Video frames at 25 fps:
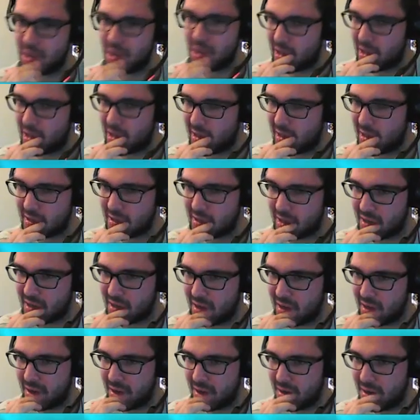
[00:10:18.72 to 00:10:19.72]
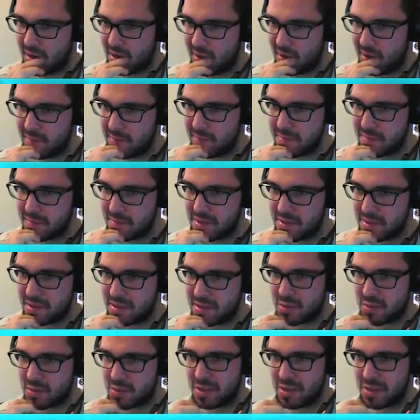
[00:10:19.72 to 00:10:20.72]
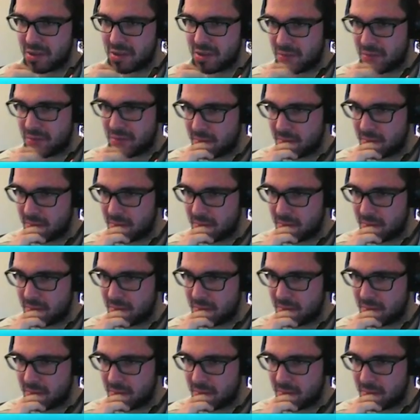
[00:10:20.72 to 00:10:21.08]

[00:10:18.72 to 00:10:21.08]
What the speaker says: in comes the Suicune.